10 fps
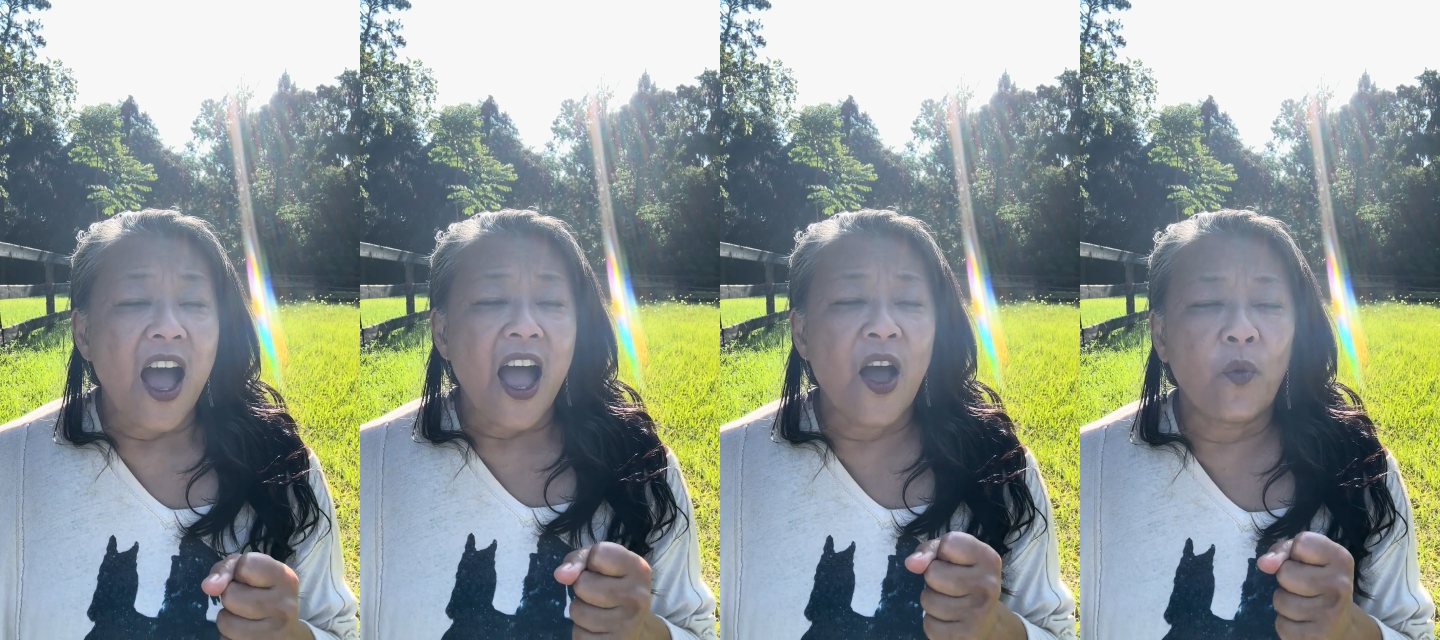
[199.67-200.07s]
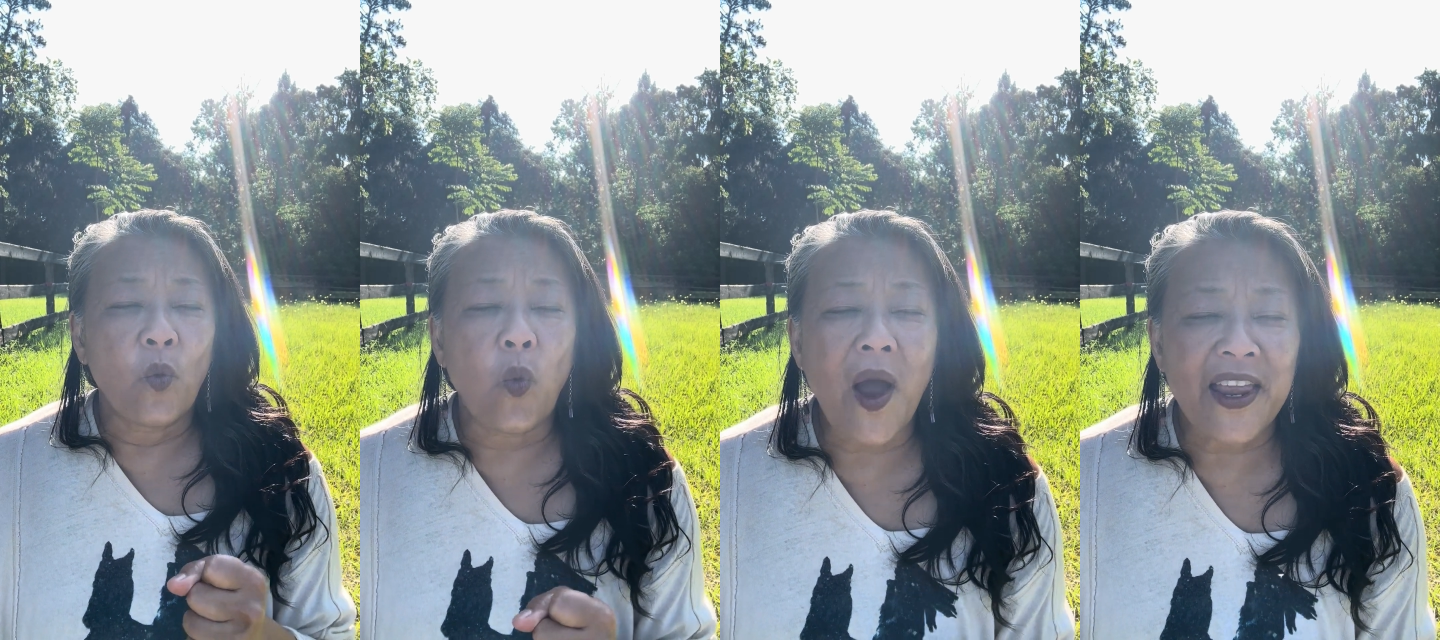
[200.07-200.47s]

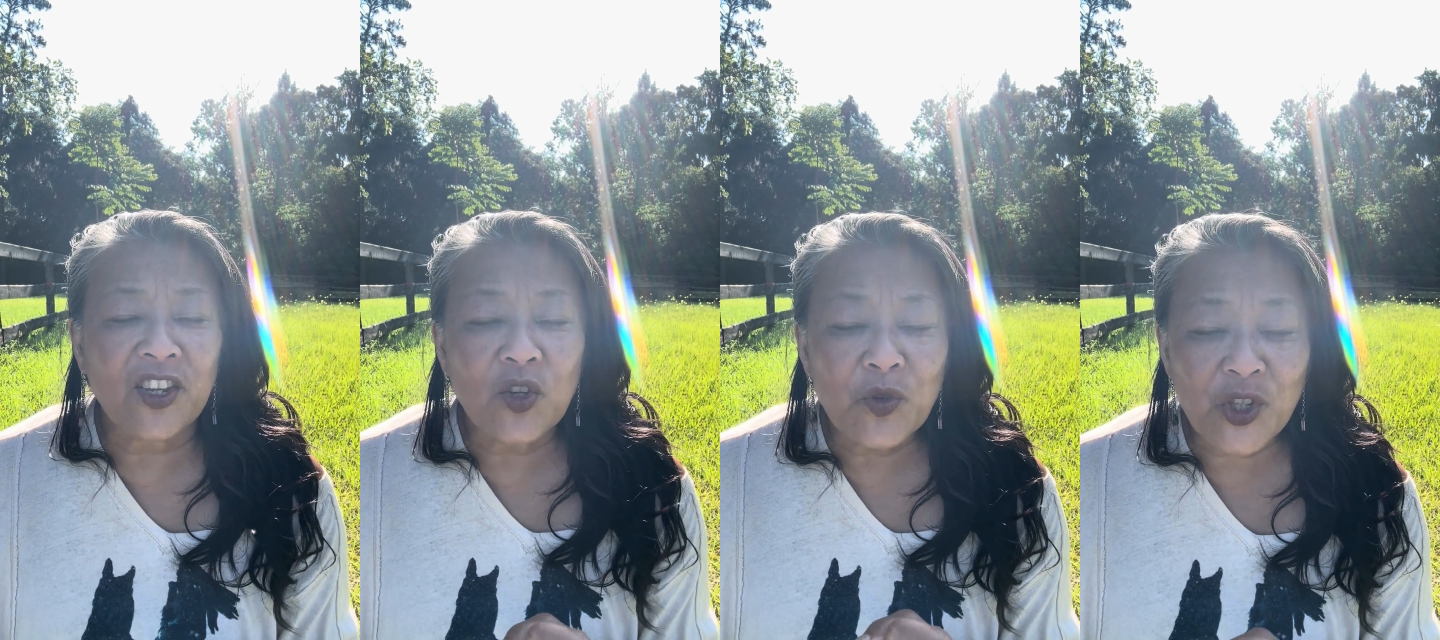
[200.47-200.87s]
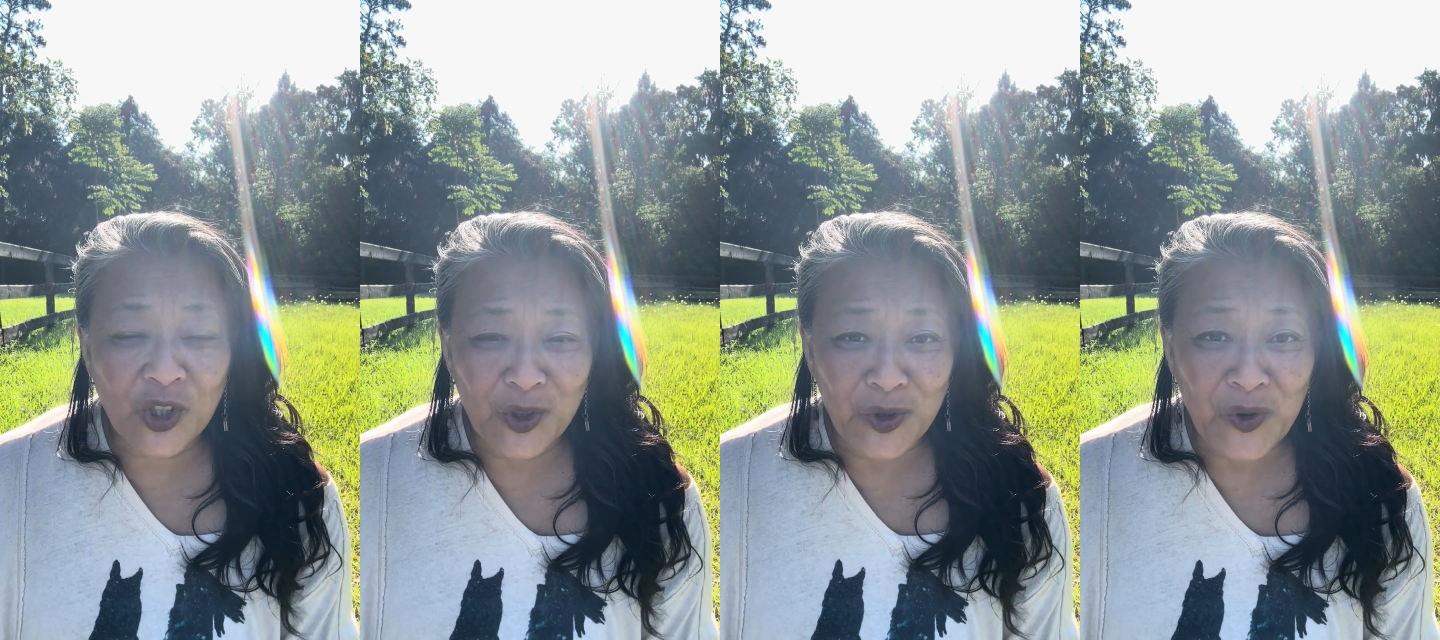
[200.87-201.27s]
And when you
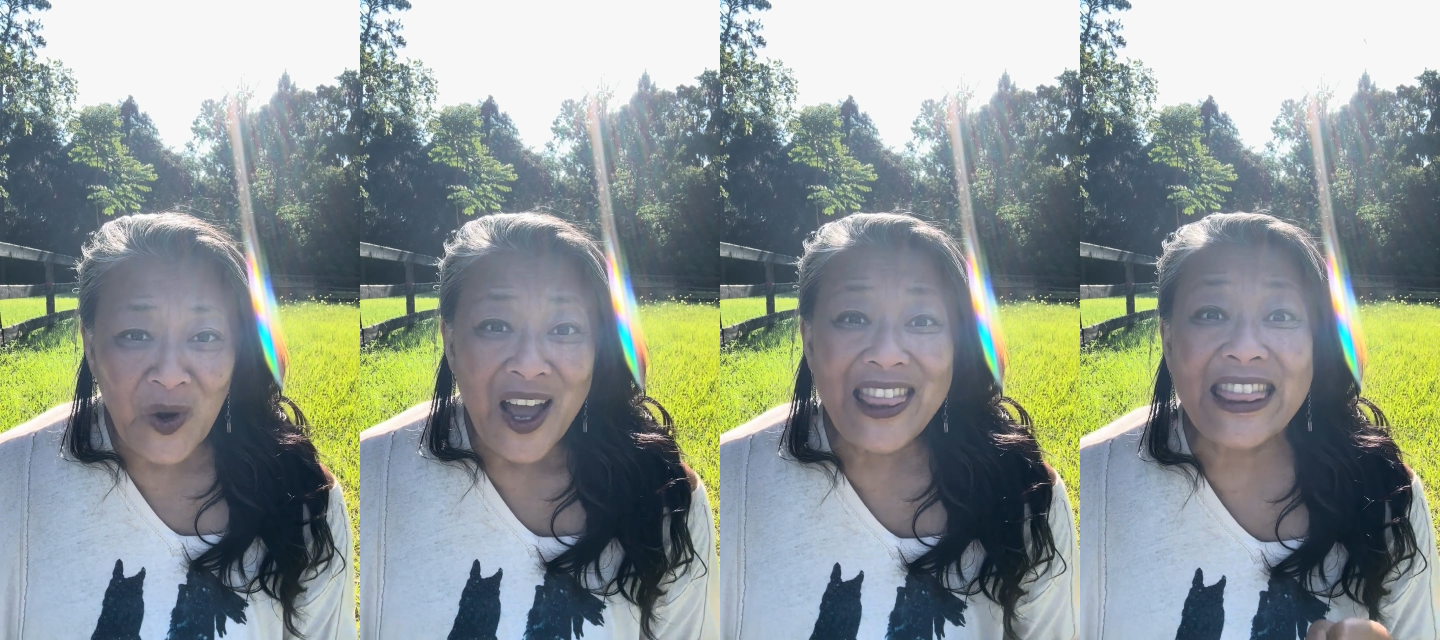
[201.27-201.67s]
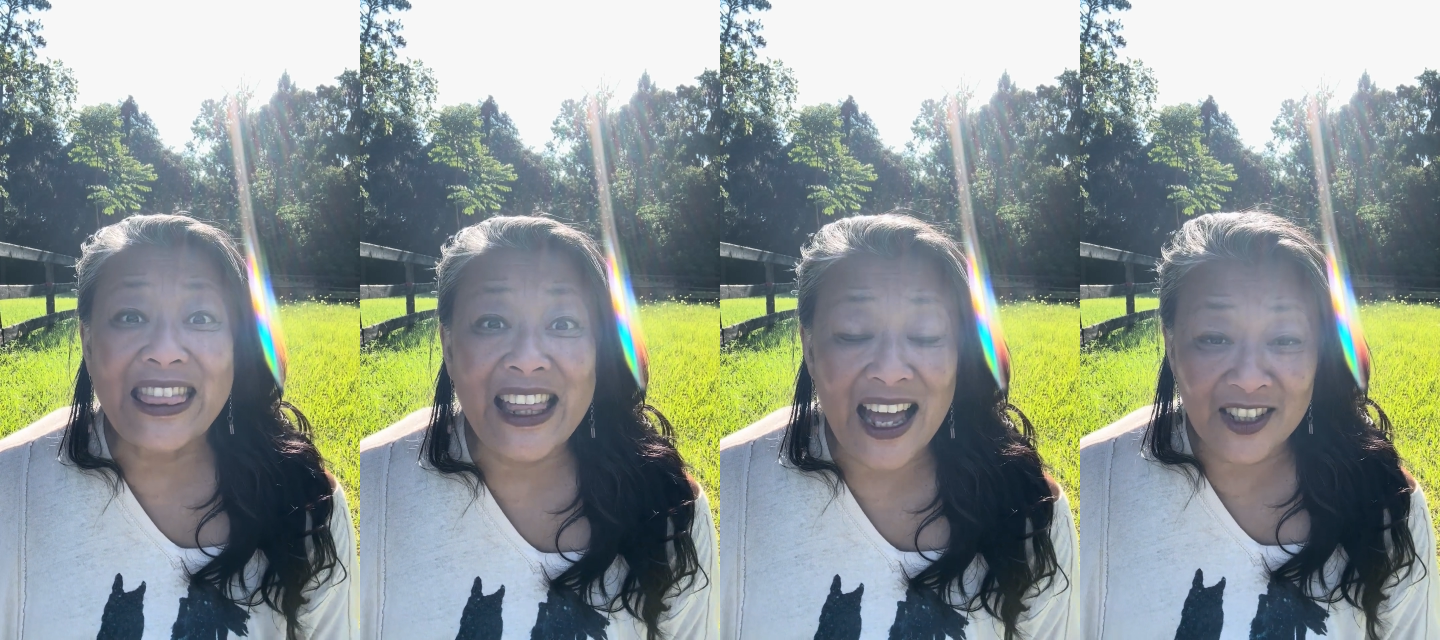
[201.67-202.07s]
do,
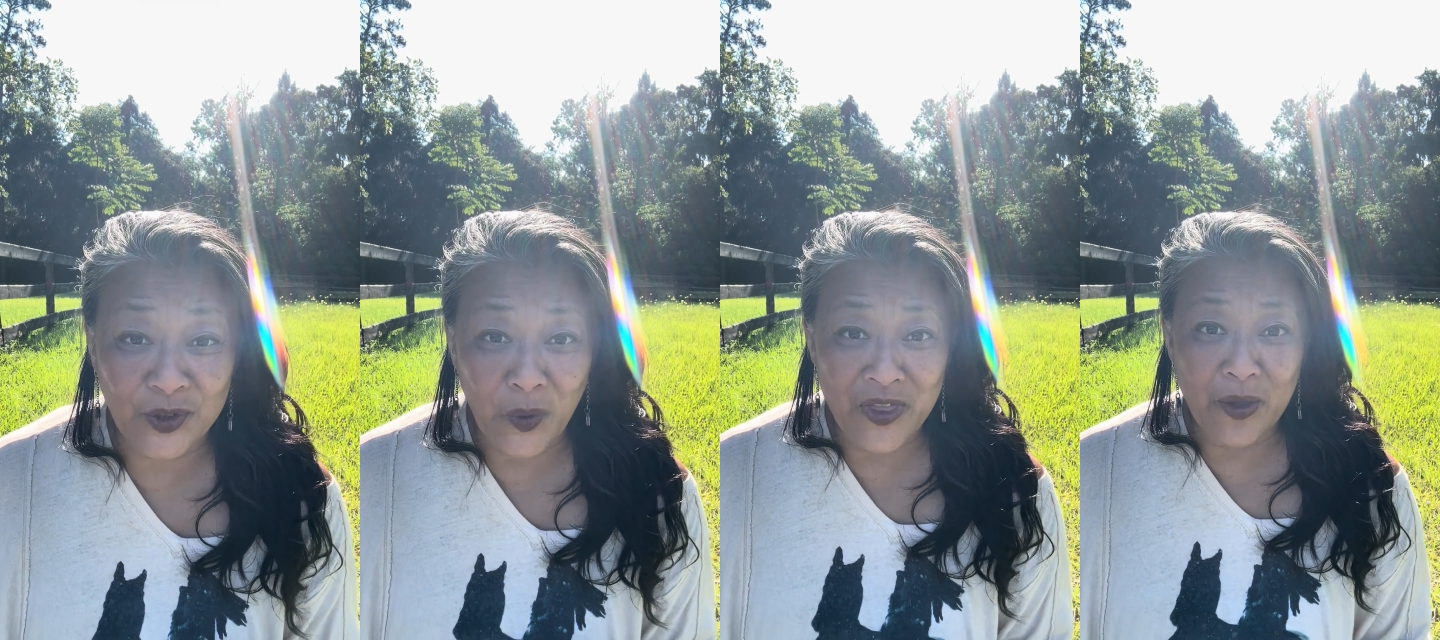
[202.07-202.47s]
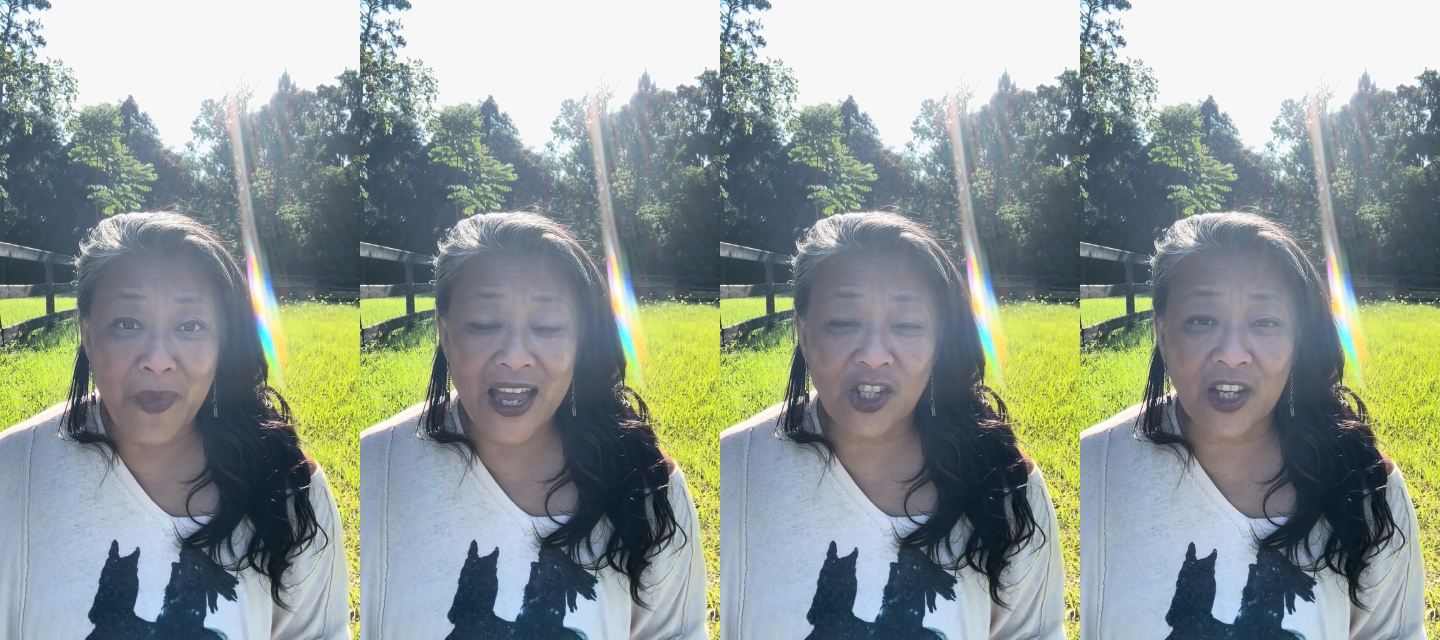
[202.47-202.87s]
that's when the
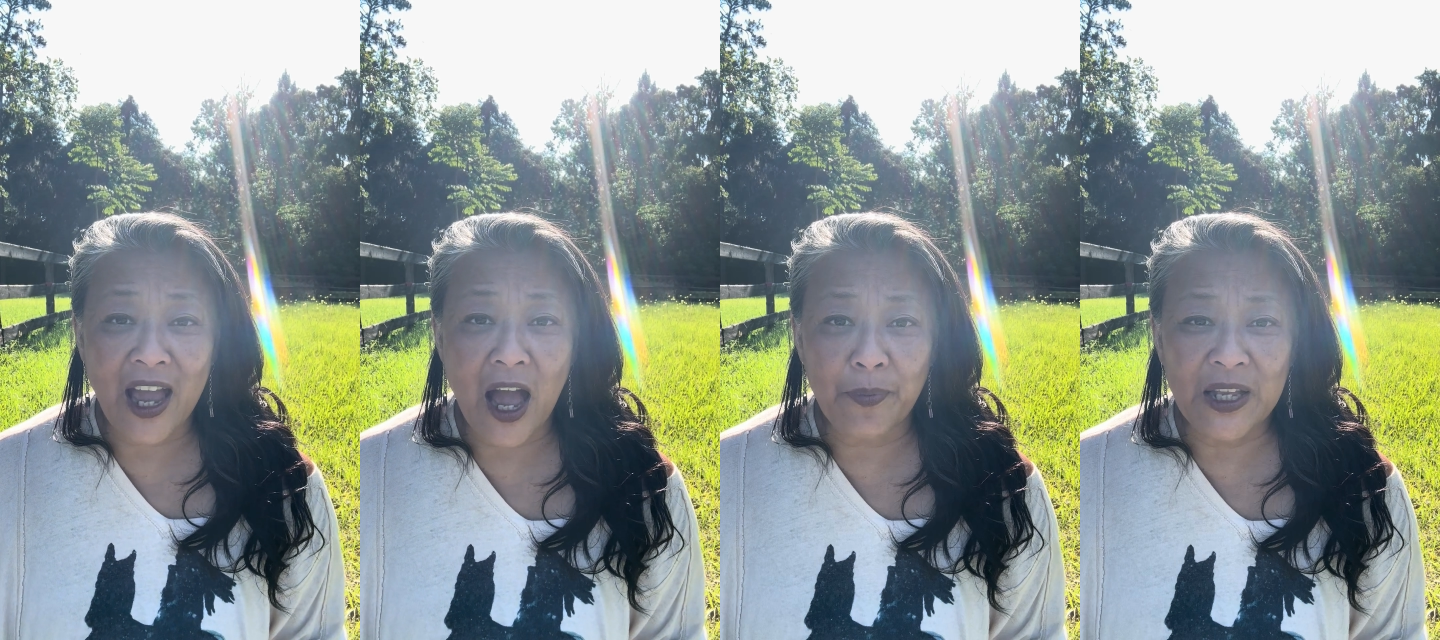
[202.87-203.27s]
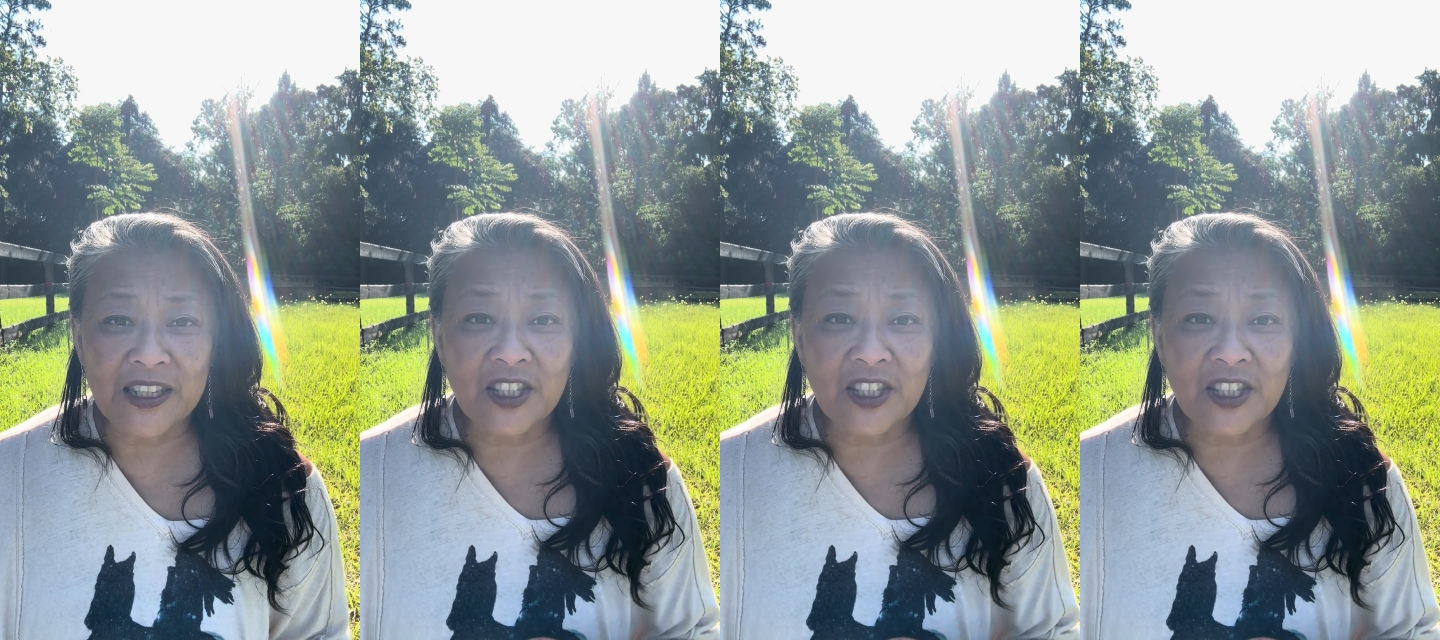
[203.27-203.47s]
magic happens.